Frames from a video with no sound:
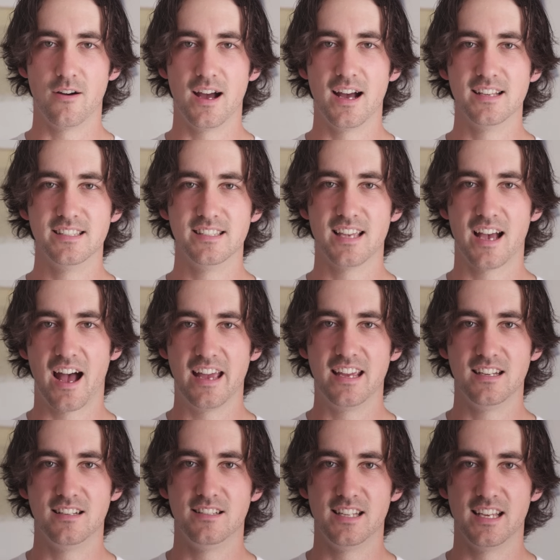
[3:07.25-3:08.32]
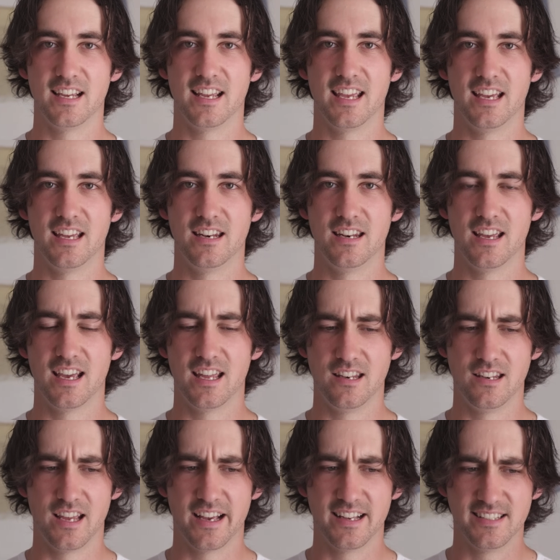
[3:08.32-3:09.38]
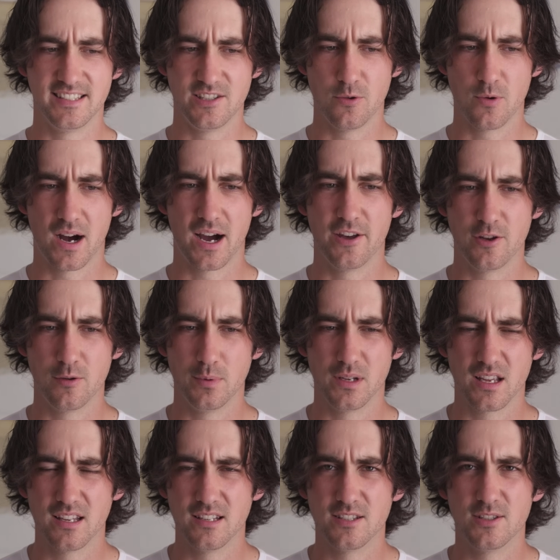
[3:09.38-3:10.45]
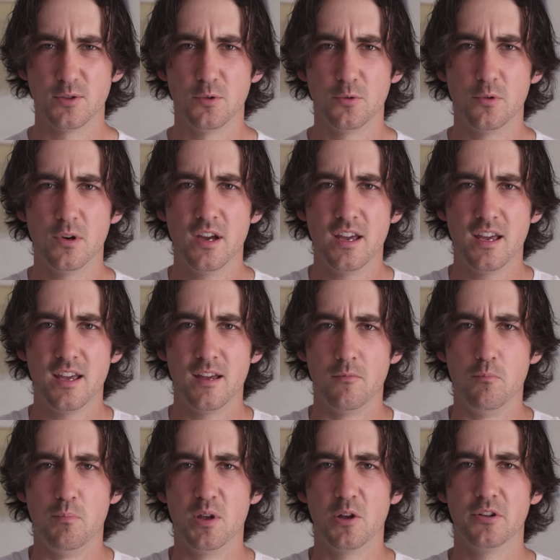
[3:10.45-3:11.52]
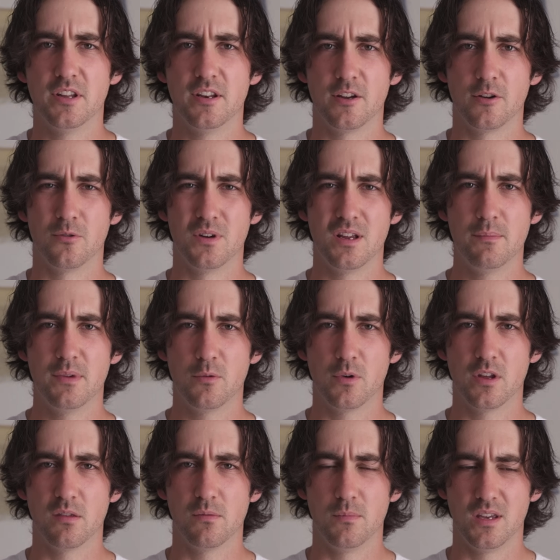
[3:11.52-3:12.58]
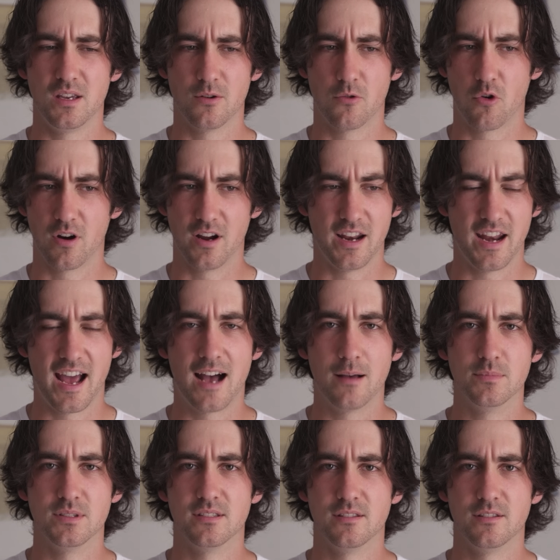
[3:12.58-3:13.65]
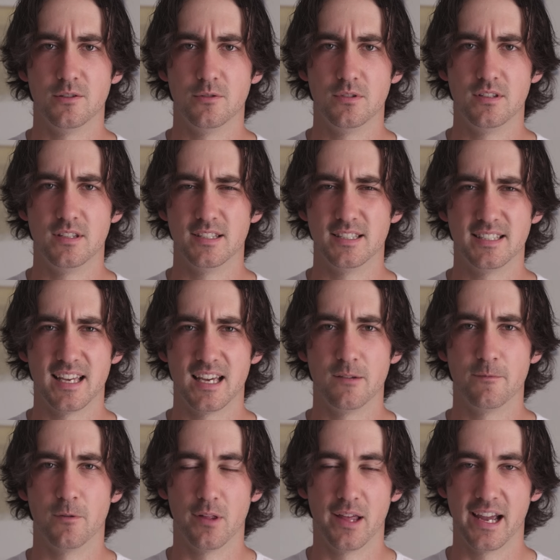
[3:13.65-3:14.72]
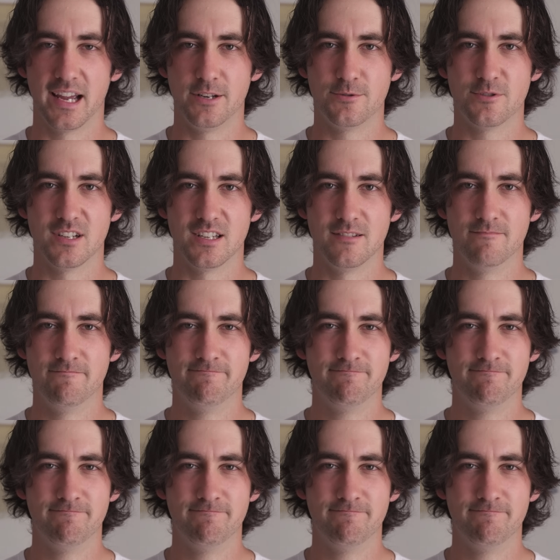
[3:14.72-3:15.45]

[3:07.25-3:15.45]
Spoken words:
as I dig in, and as you either begin to build an agreement with me or an absolute disdainful hatred,